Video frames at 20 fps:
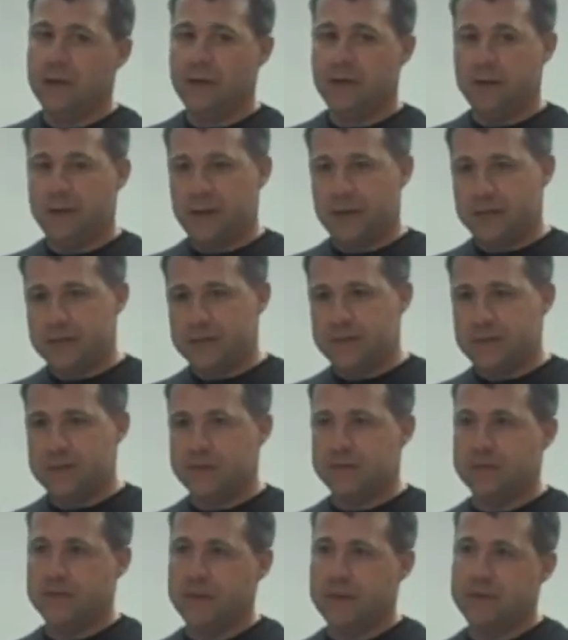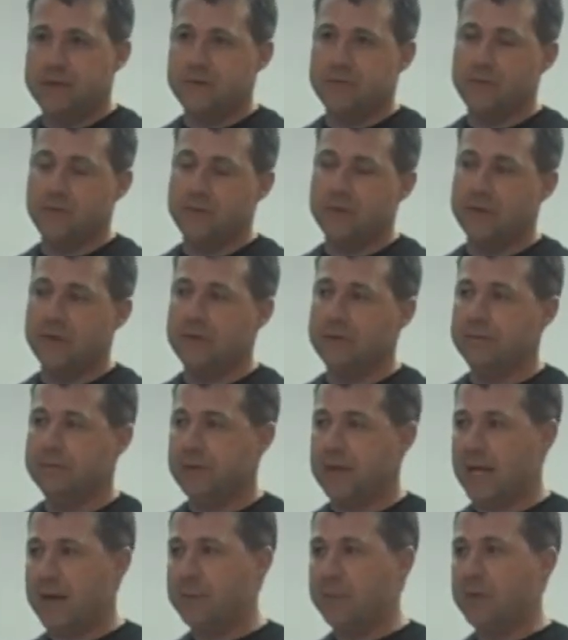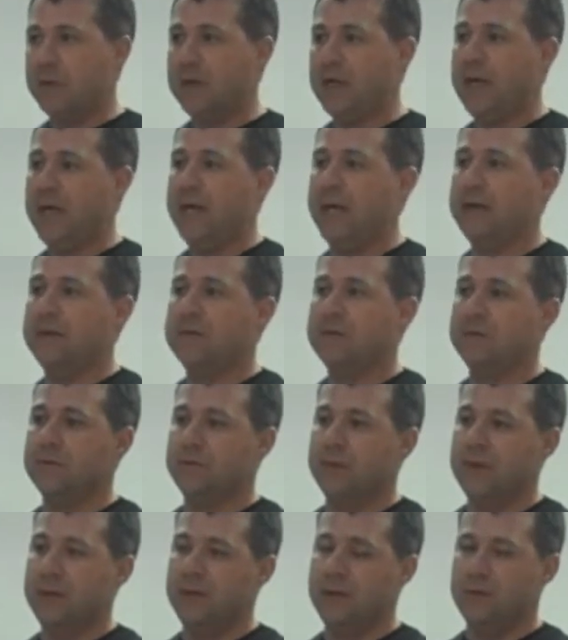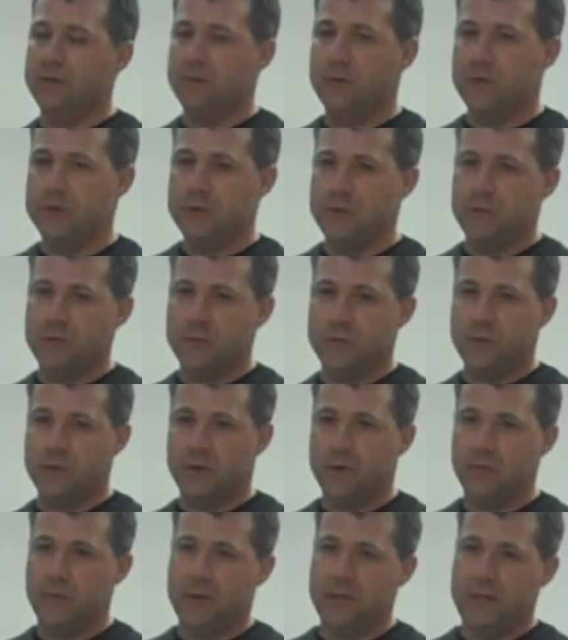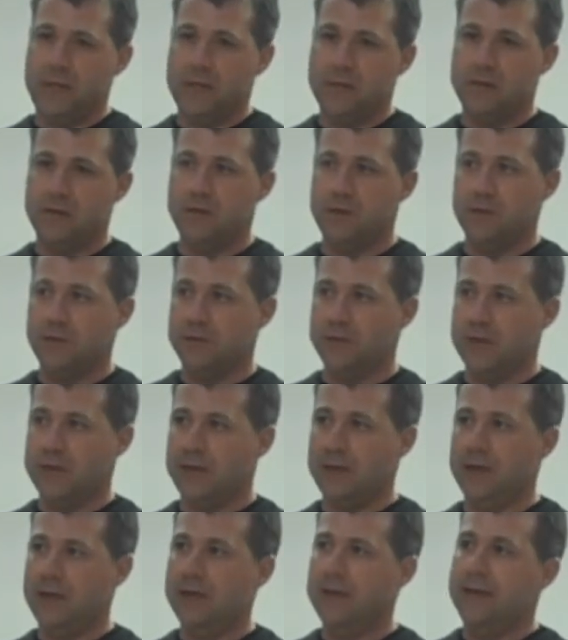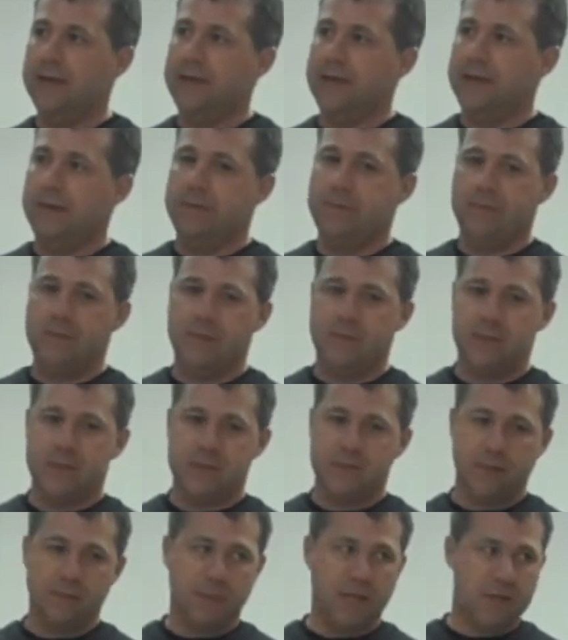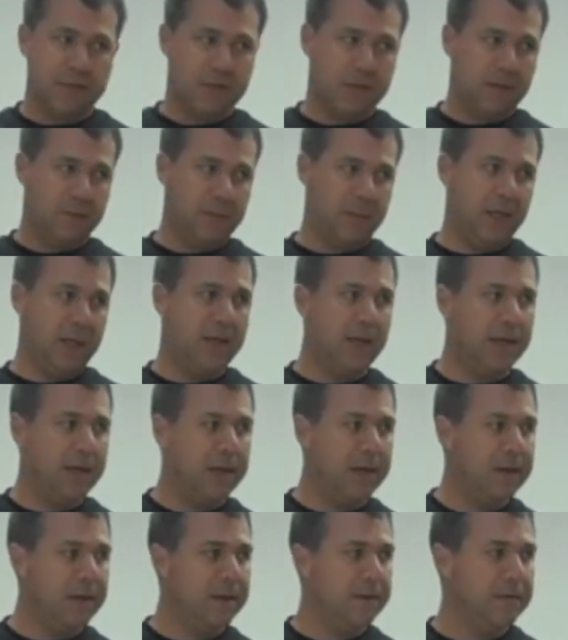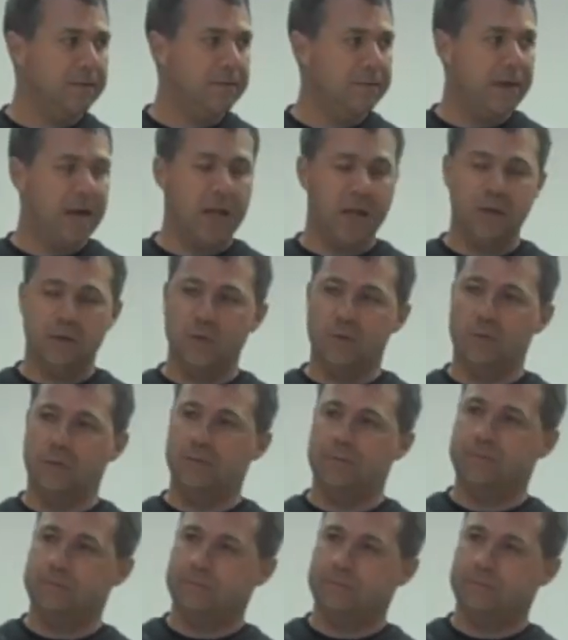unless it's for capital gains or any other issues where we need to do sometimes it could be a value,